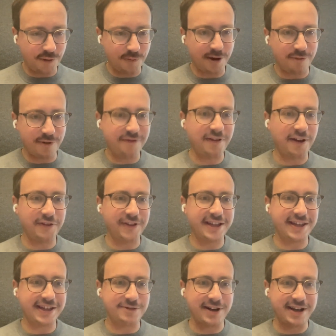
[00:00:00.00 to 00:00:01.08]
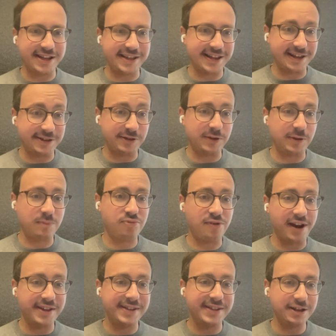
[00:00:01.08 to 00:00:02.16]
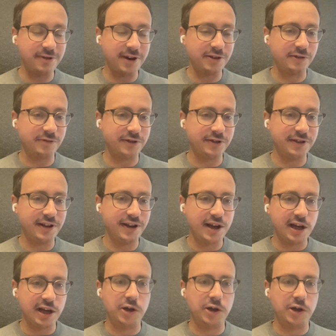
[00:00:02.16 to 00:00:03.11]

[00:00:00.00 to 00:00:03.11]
how we found that as well is that the pricing quite often